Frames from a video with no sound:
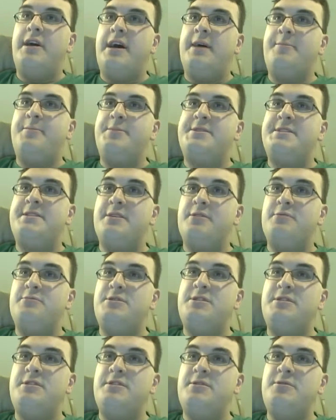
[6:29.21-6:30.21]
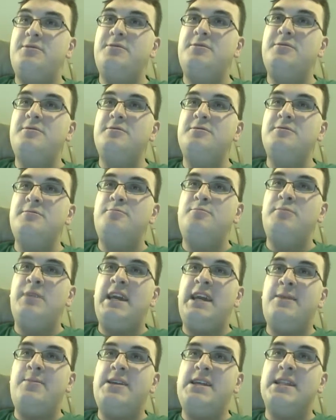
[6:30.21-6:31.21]
Episode 2,
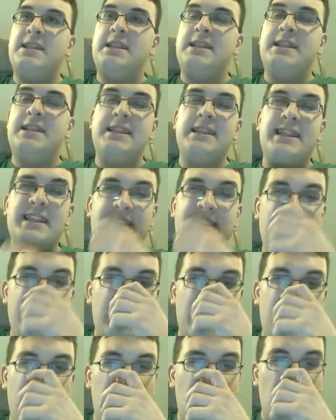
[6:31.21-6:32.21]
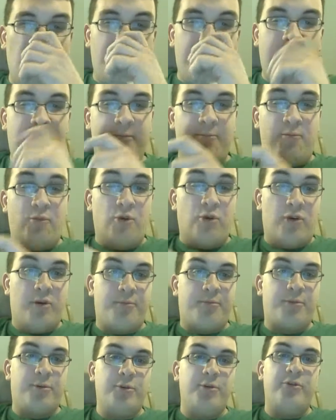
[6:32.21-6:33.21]
maybe a little bit more
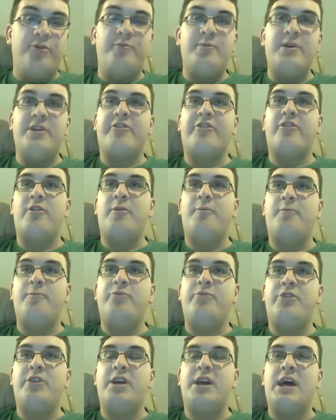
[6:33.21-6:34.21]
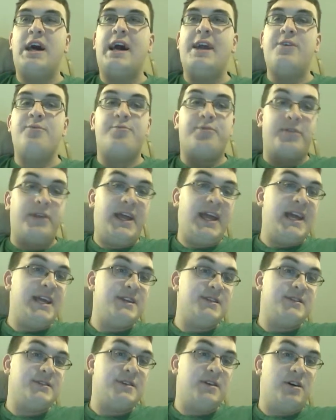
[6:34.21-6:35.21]
improvement from the guy who
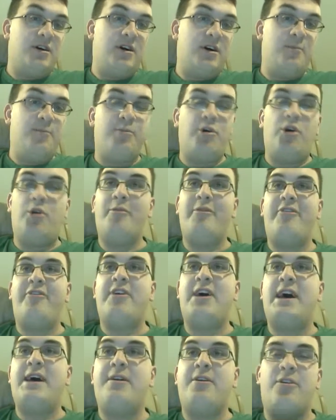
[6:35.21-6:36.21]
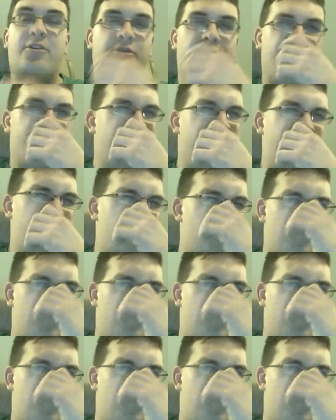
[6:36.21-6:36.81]
plays Boba Fett, or